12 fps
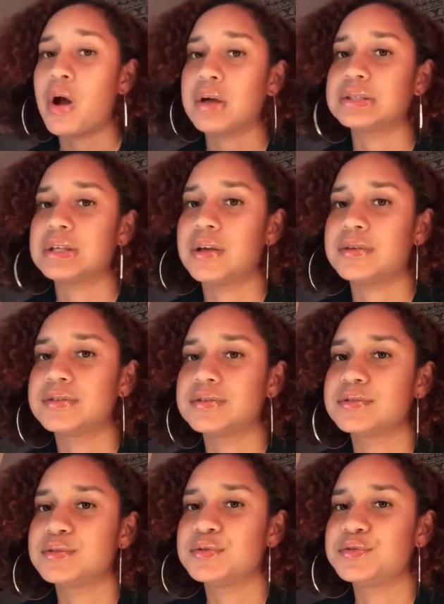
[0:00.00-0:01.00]
process? That's exactly
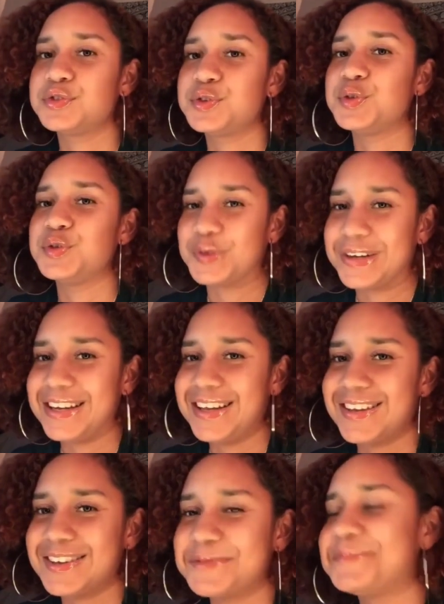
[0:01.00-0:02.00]
how it was for me when I
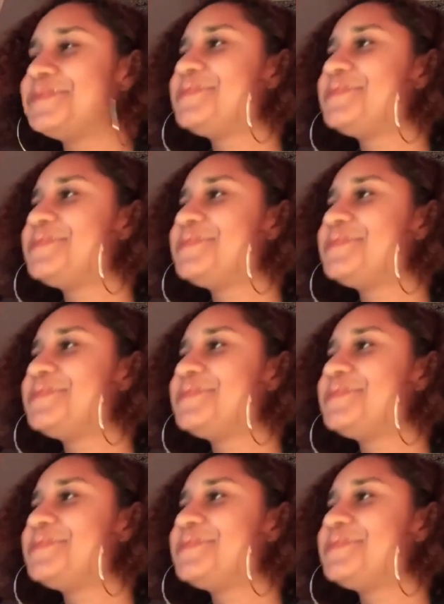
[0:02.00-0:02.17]
joined.